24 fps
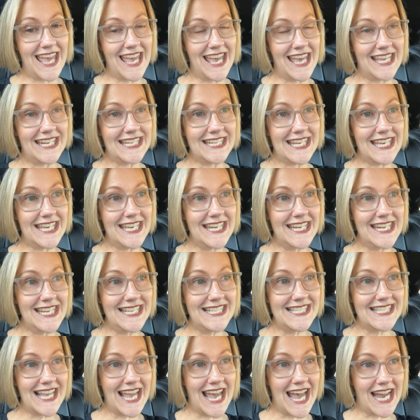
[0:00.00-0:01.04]
and it
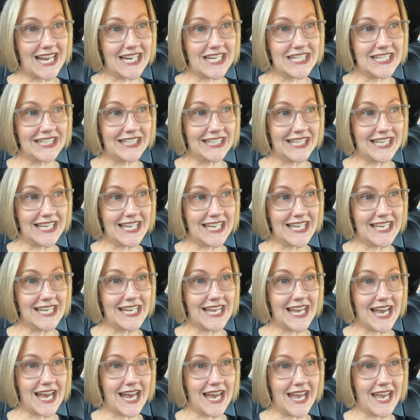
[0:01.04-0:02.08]
is
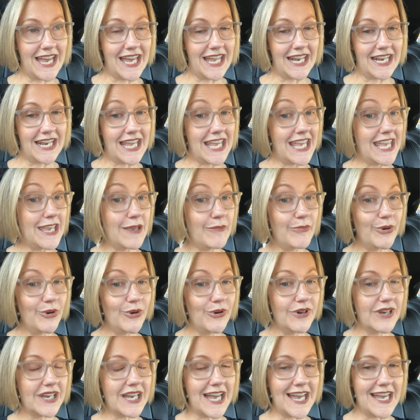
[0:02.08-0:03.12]
actually an
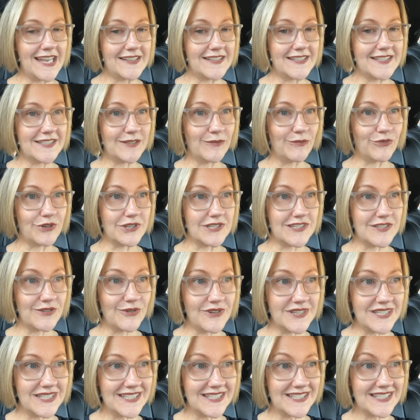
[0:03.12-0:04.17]
ebook and some
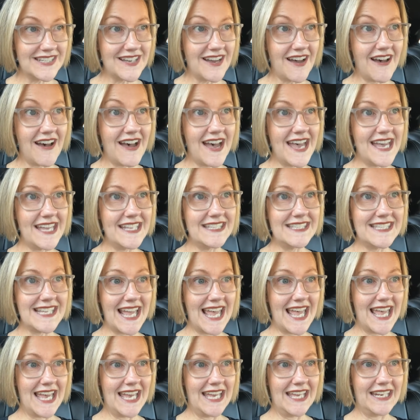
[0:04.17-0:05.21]
resources
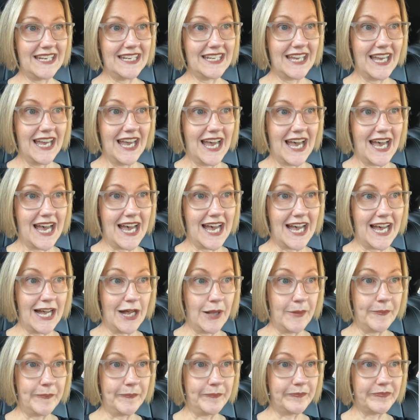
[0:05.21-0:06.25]
guides and
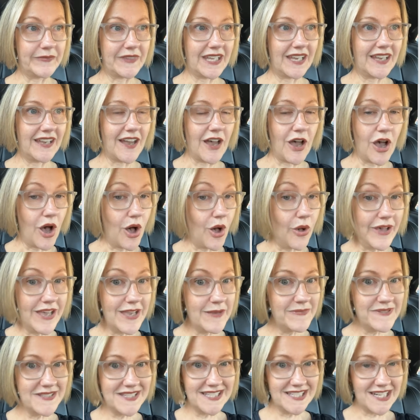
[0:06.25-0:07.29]
a whole
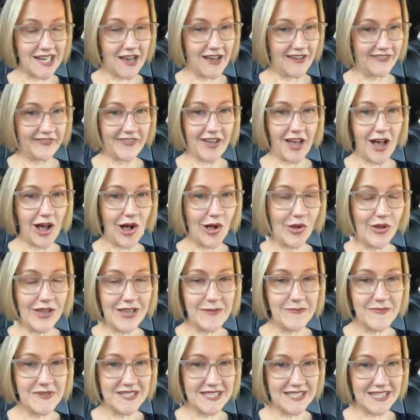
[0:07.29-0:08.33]
heap of stuff
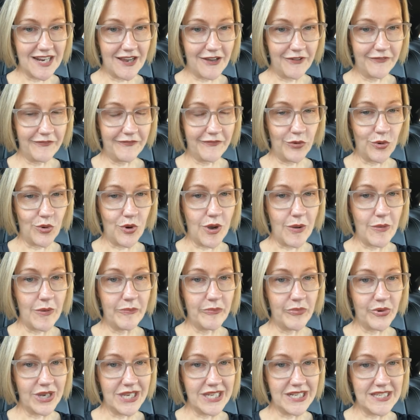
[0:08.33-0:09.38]
for
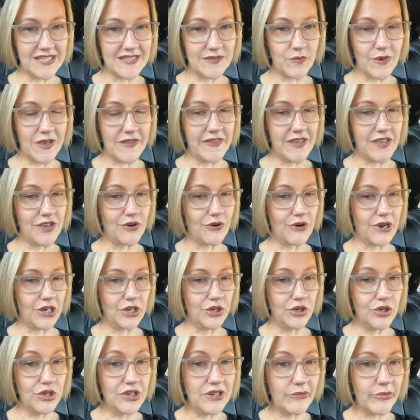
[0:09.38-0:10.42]
breeders, whether you're a
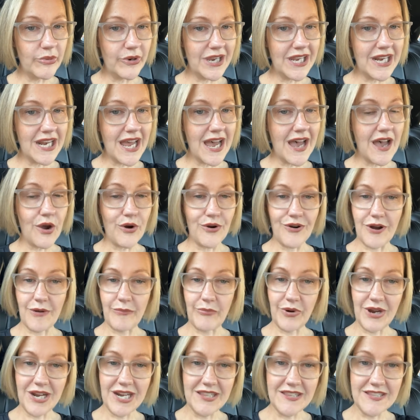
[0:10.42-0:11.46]
new breeder or
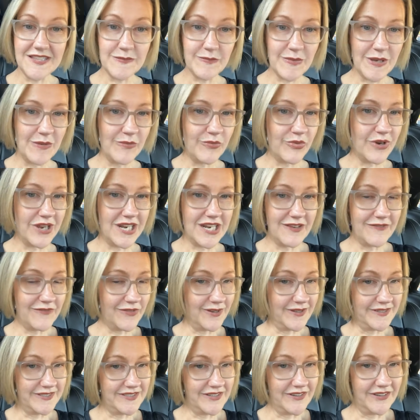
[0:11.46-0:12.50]
a breeder that's been breeding
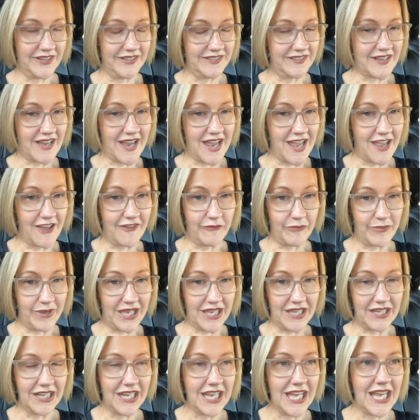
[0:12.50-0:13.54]
for as long as I have
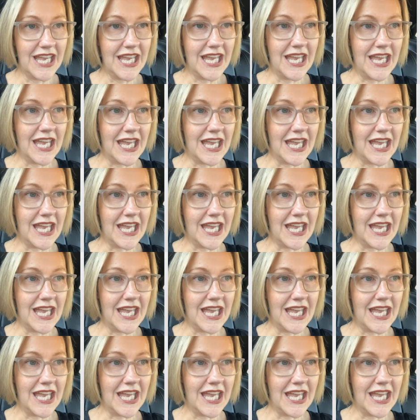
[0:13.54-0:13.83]
been.